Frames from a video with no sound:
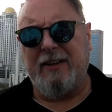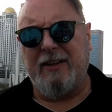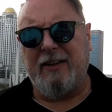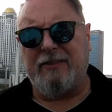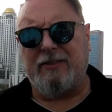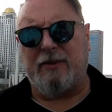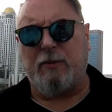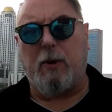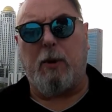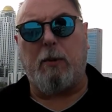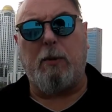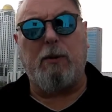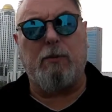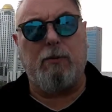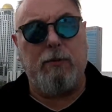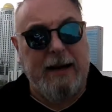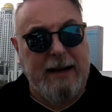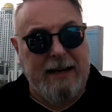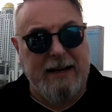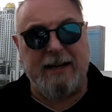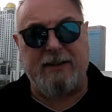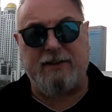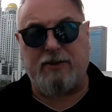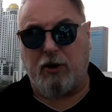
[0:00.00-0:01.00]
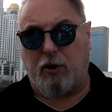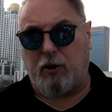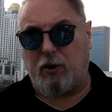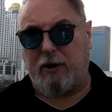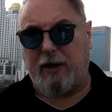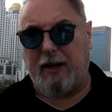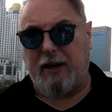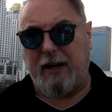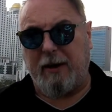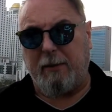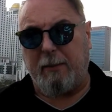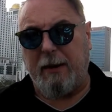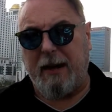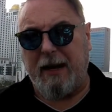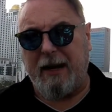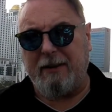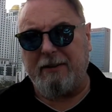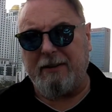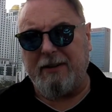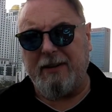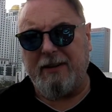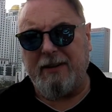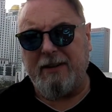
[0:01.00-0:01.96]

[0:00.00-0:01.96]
So what we're really talking about